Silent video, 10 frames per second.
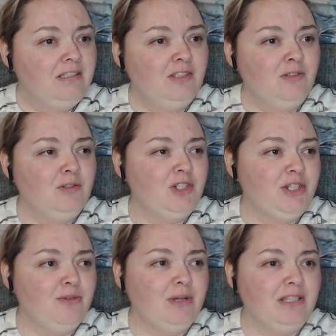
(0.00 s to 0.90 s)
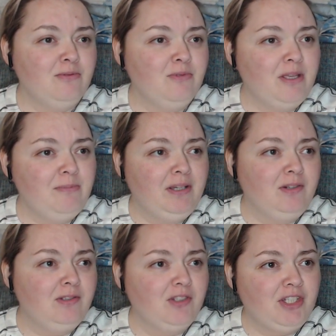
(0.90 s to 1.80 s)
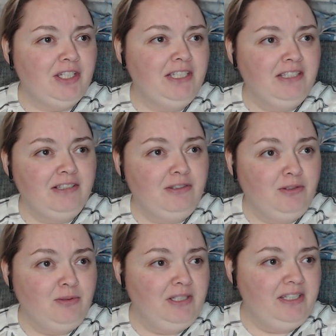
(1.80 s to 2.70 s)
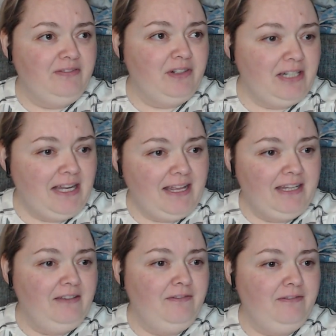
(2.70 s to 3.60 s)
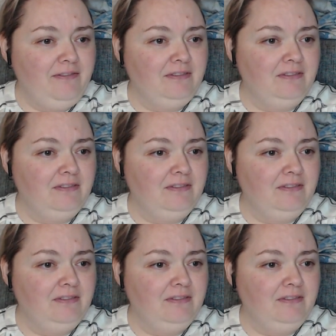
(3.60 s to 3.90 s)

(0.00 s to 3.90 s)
So she went away because she needed to live her life.